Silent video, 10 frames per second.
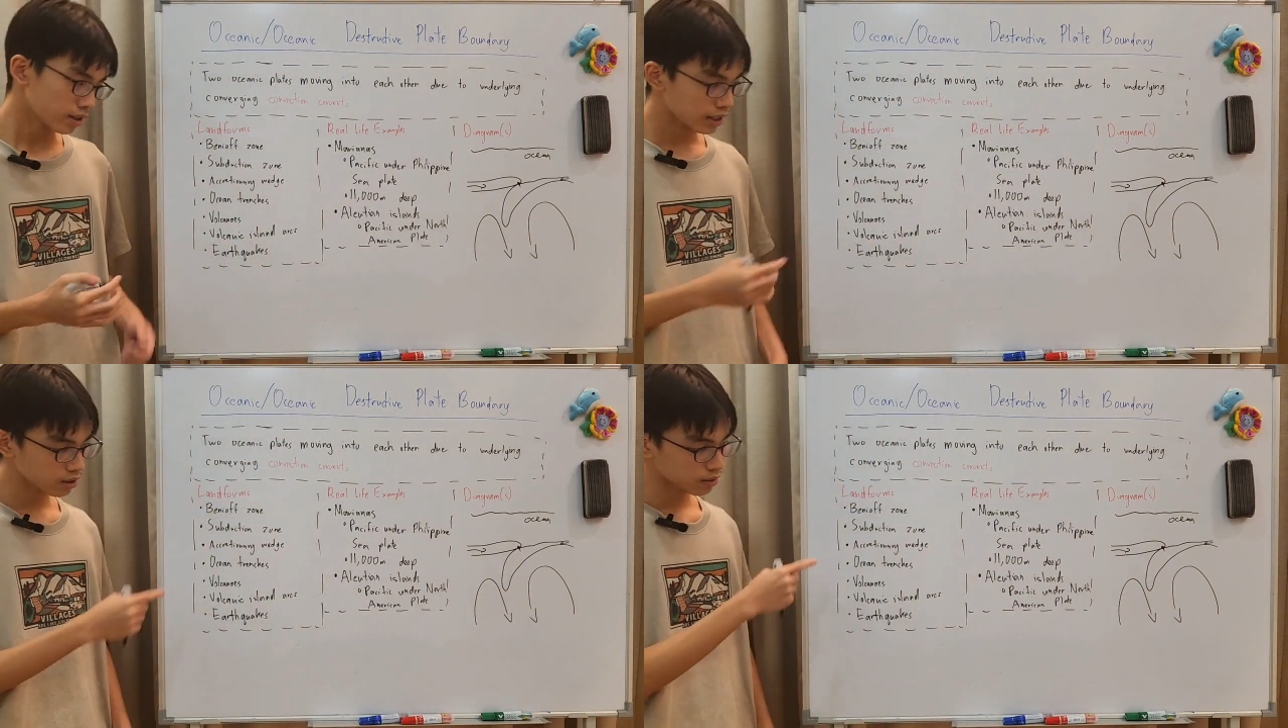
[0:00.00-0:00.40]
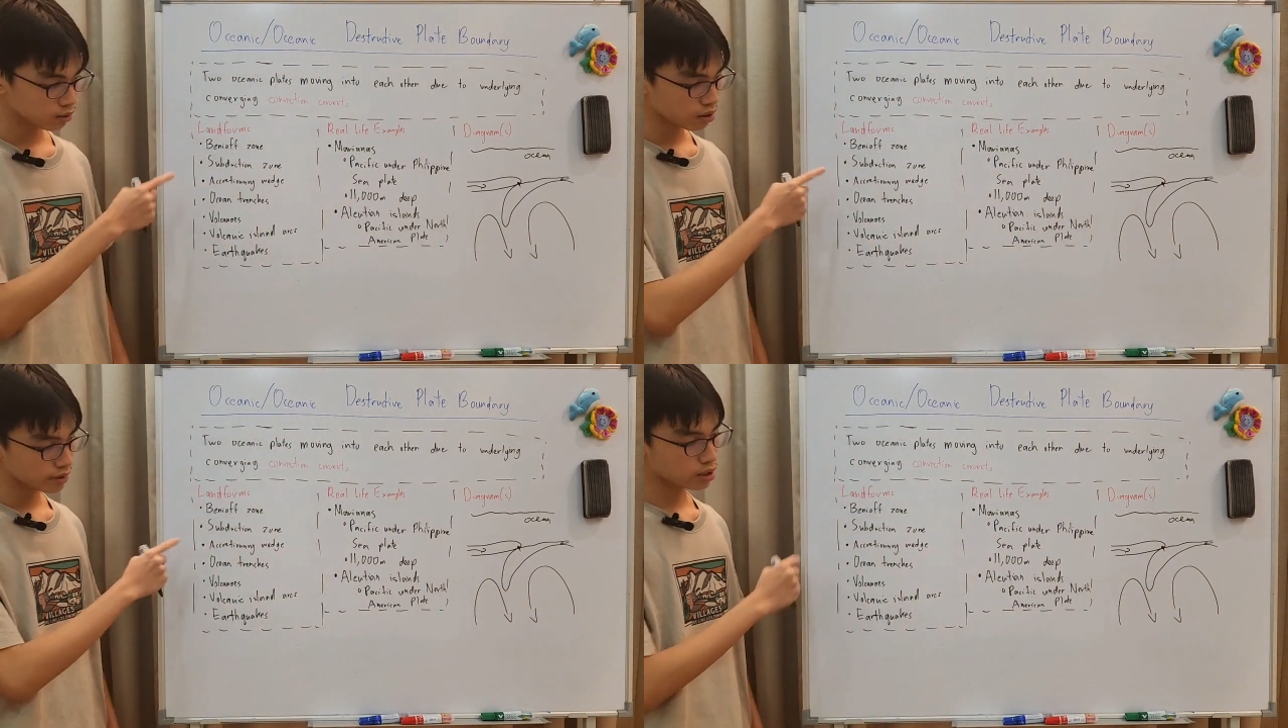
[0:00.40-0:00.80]
Then
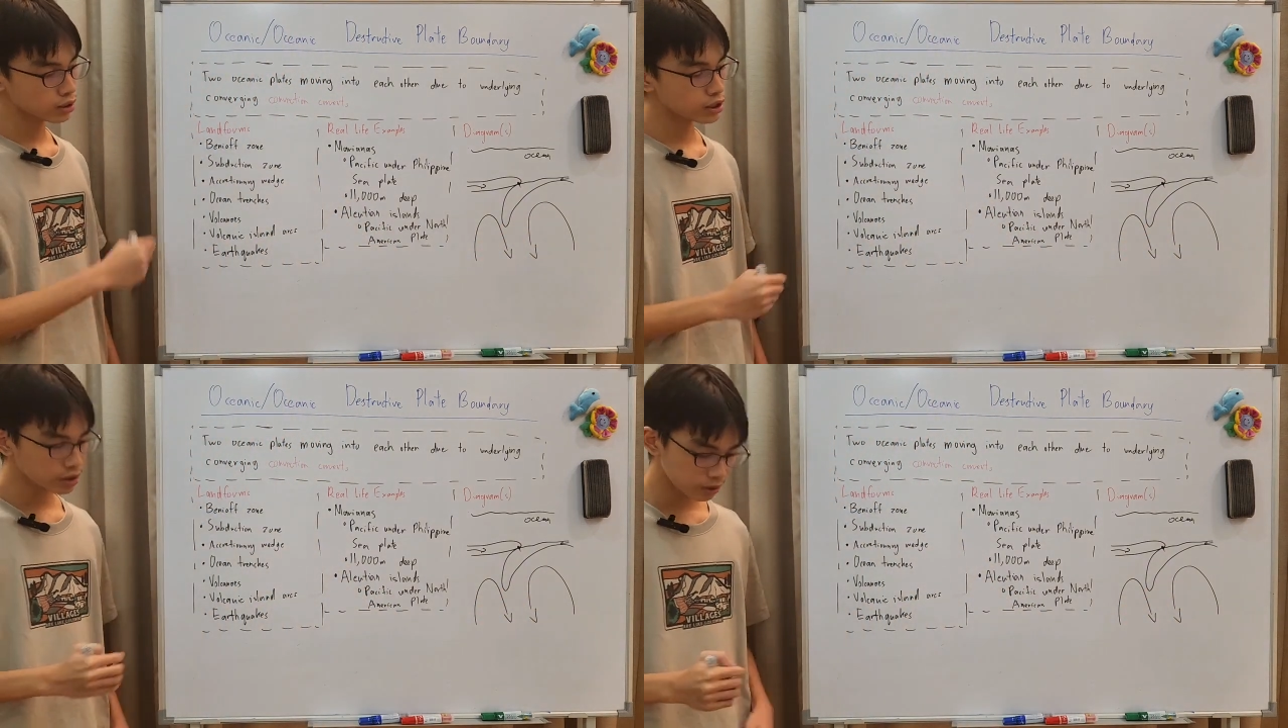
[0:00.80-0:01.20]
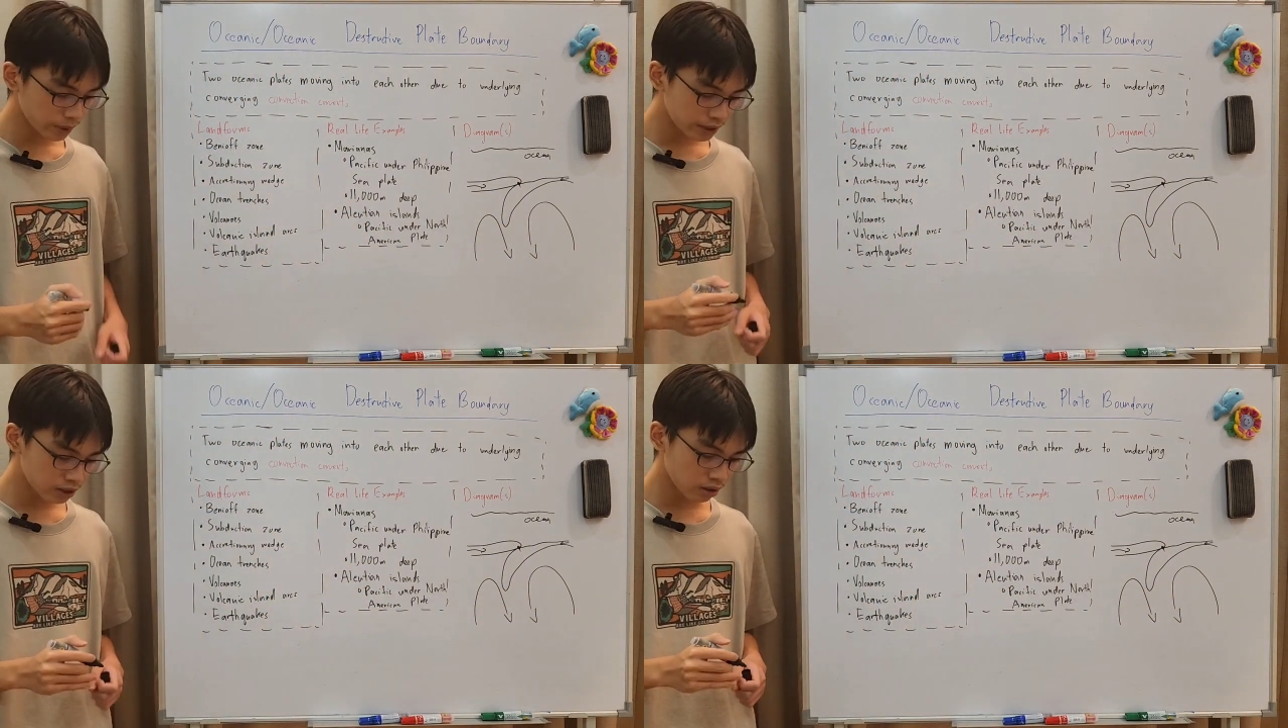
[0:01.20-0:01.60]
you have the accretionary
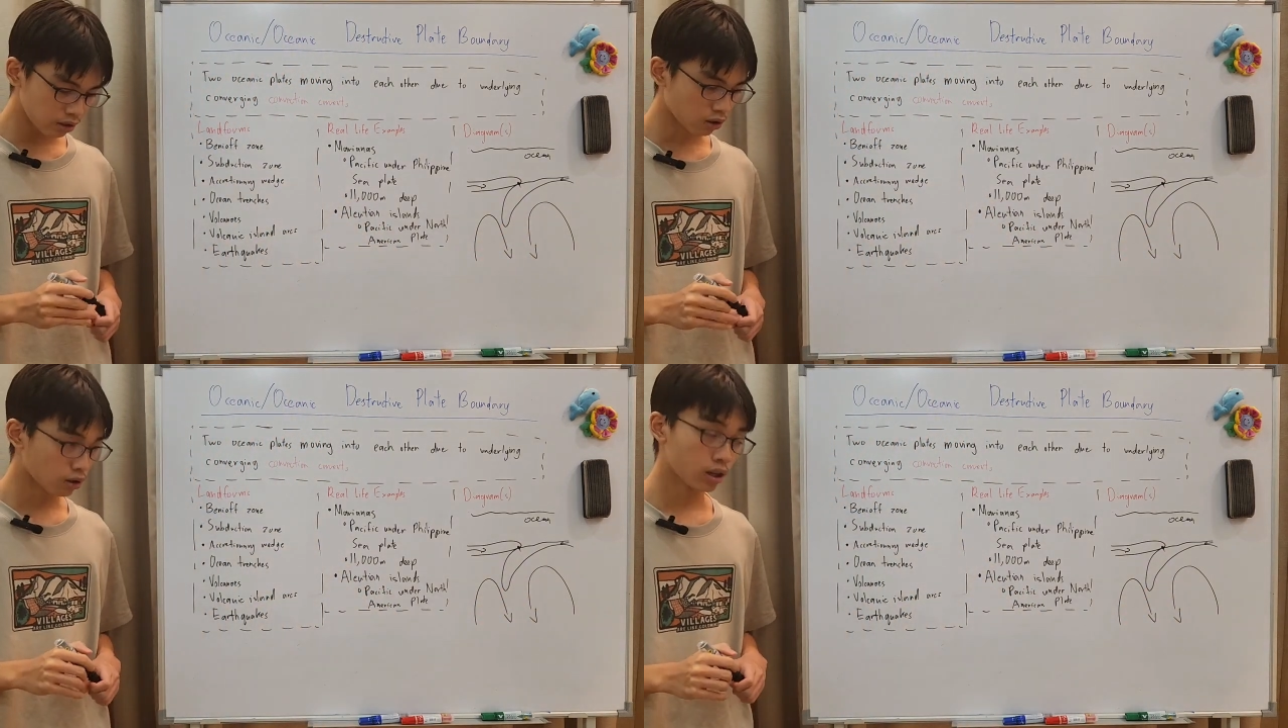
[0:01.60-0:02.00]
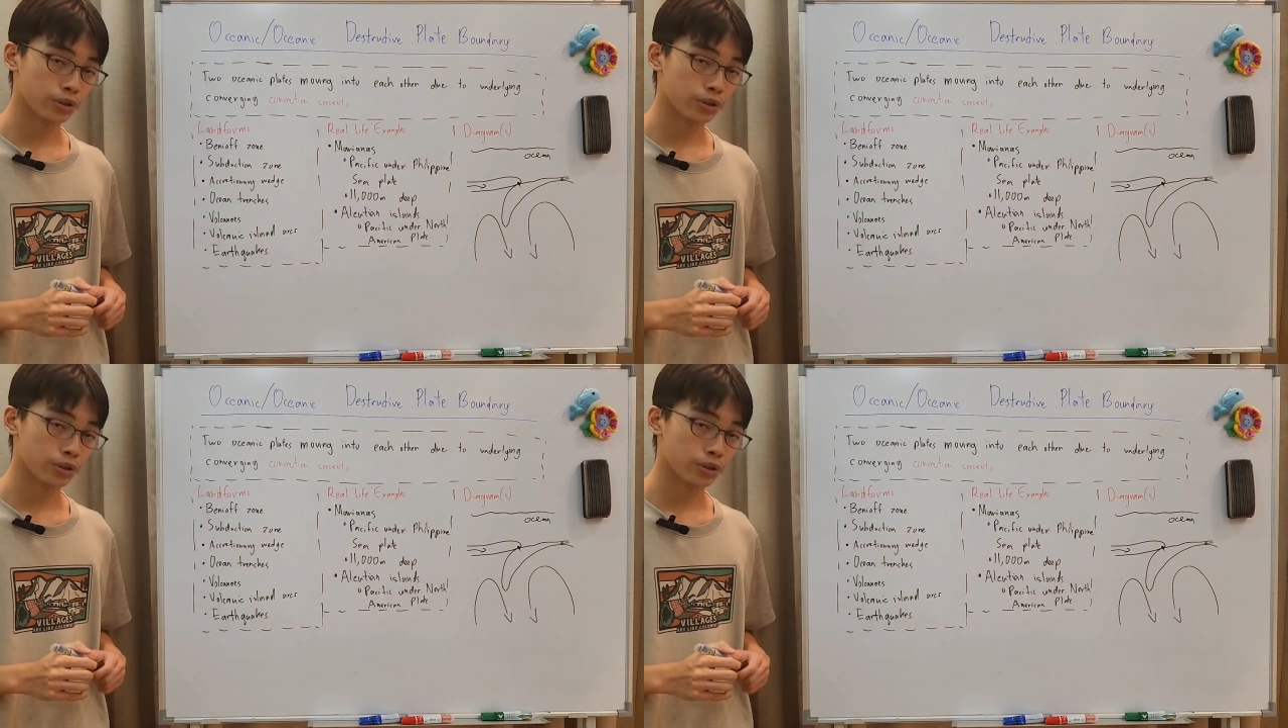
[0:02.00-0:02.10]
wedge or